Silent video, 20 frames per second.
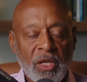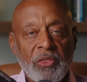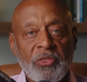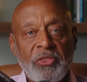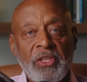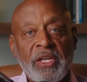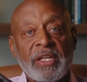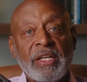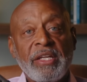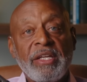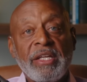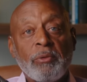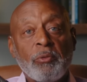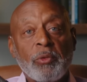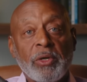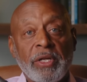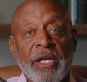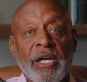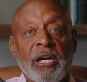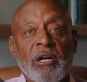thinking it
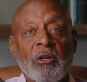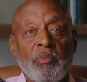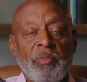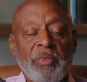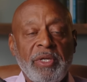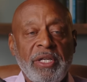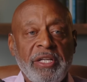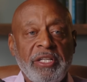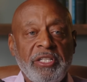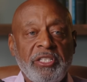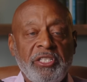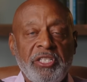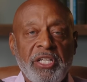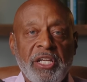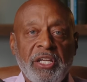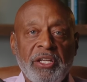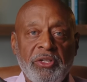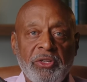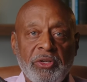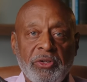would help
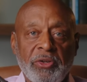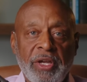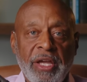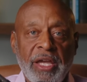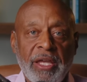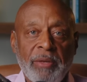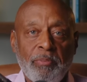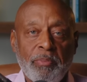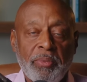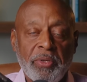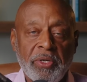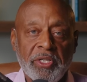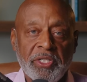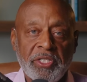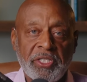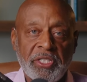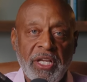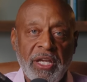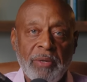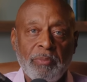engender and
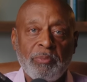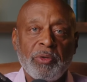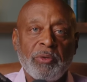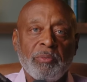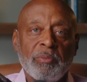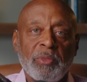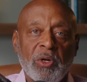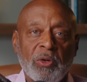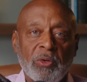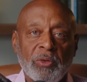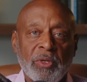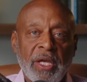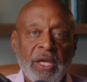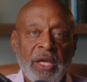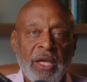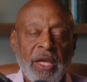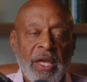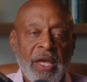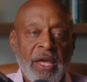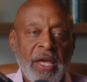push and promote
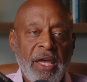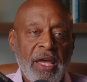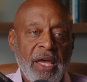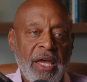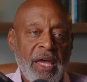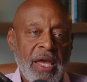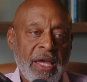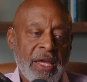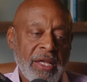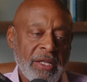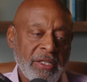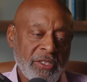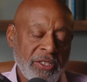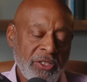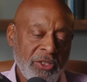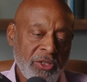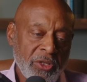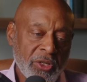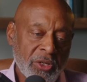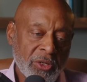and
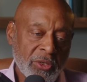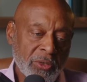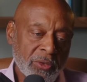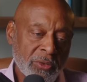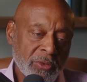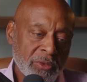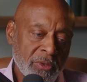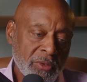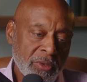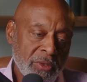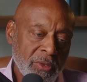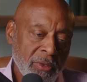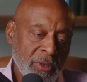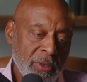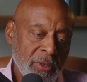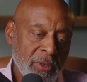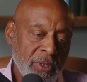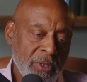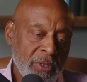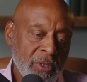you know
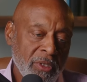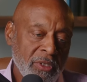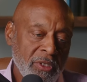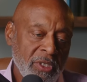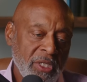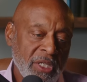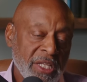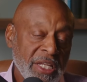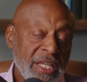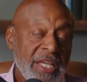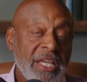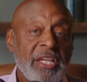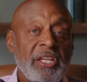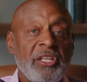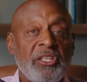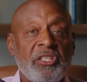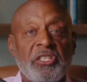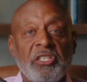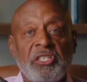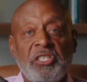
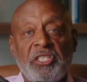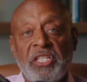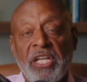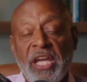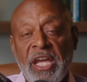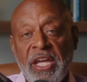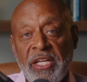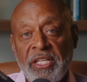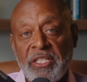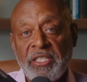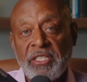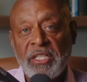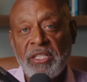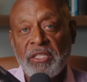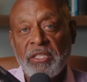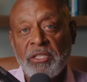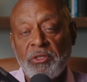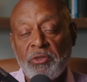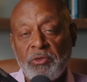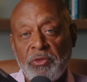lead to change
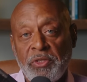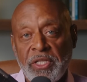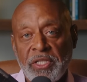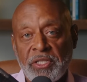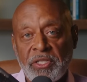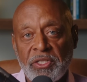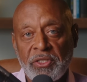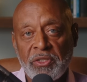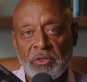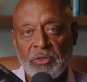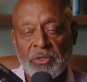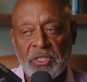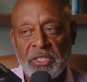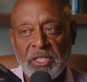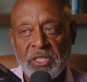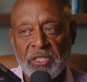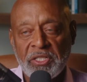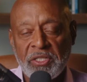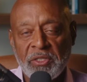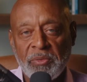in the traditional
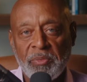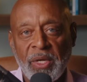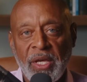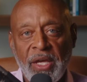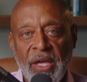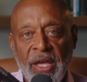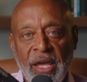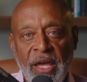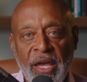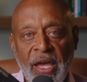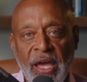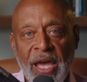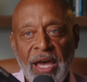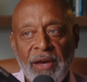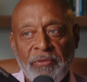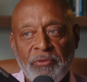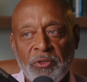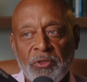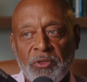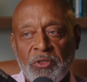system.
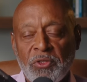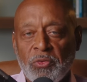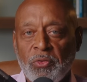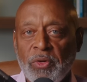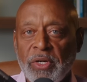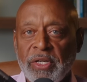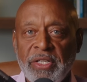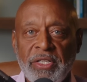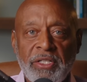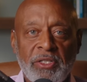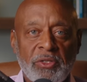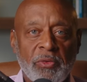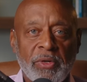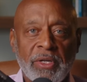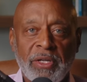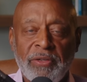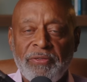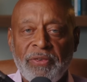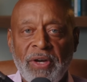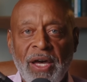After 20,
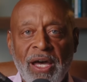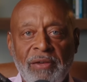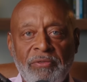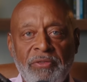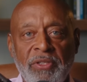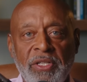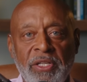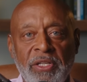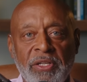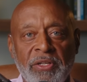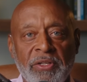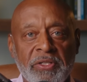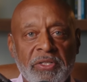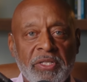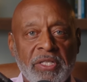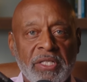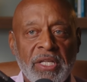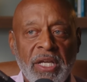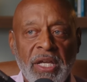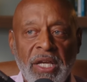25
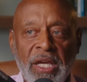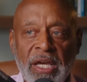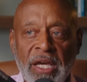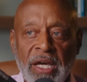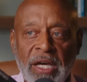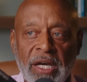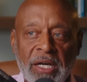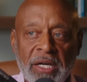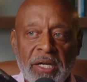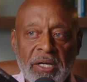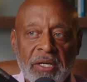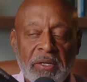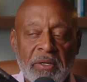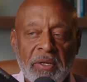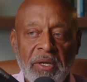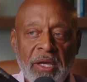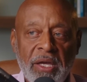years, uh,